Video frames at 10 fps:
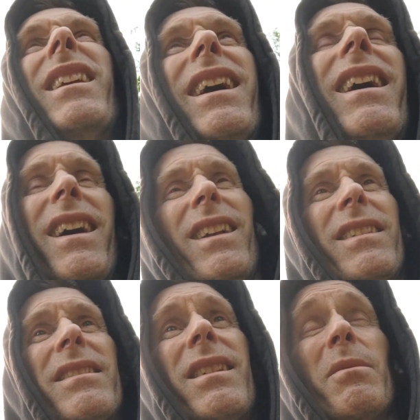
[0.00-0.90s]
Yeah,
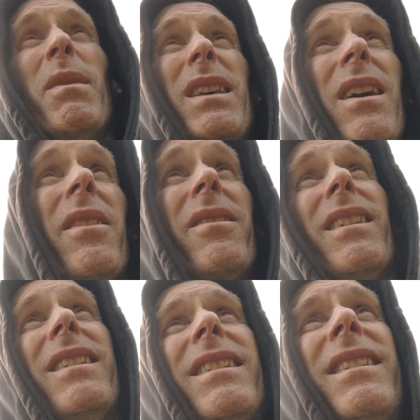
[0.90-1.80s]
that's me though.
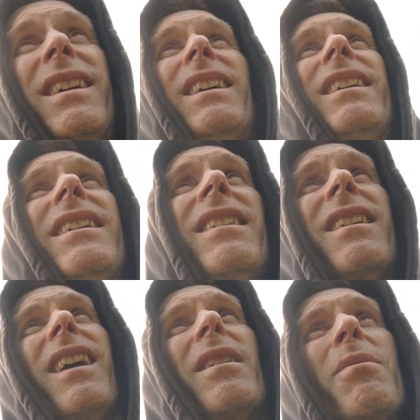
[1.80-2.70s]

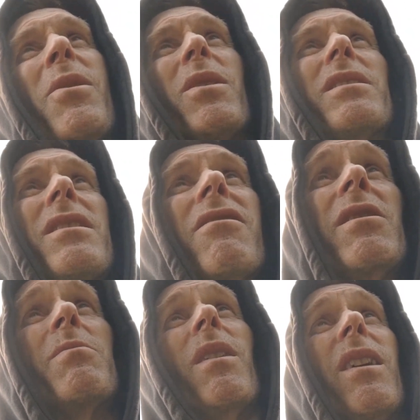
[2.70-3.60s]
I can be quite
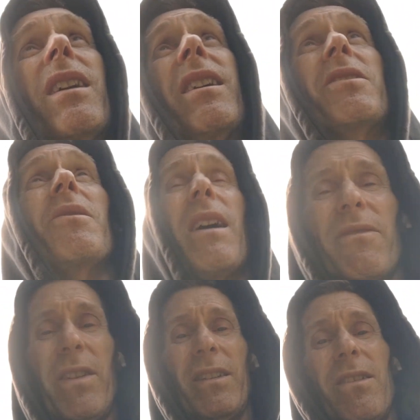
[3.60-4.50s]
serious, but I do have
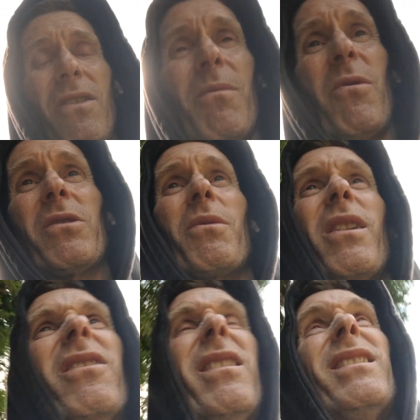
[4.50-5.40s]
a sense of humour as
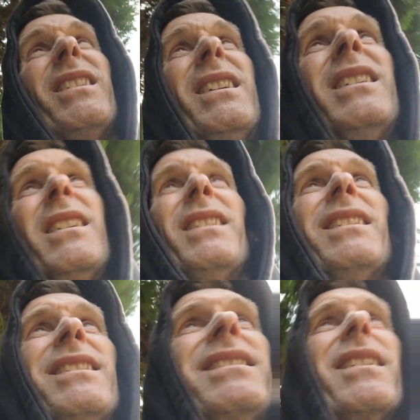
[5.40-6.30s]
well.
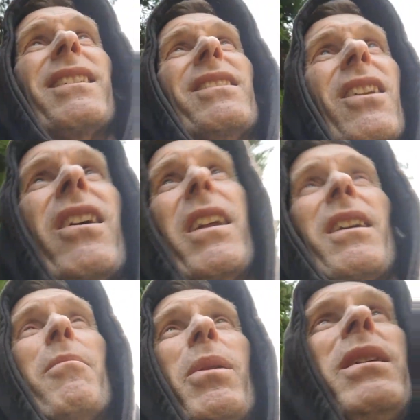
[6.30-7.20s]
I can lighten
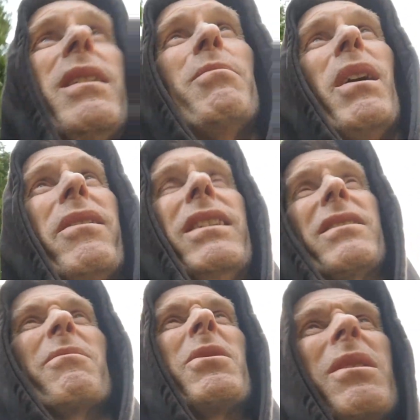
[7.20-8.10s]
up, but I think
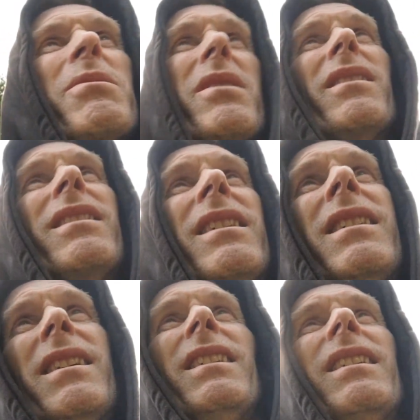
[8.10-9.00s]
sometimes,
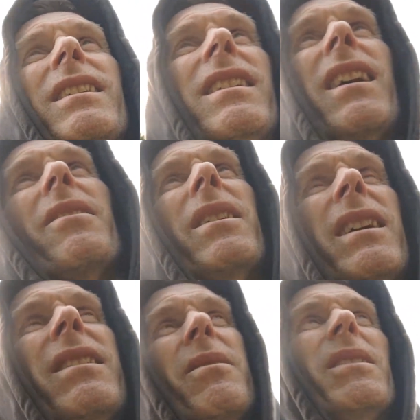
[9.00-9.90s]
you know,
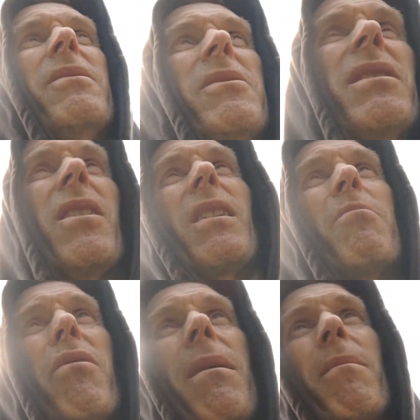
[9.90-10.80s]
in like a
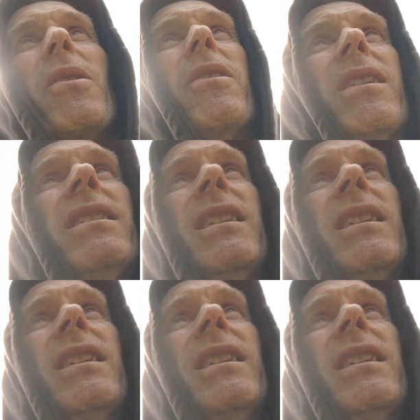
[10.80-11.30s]
prep mode,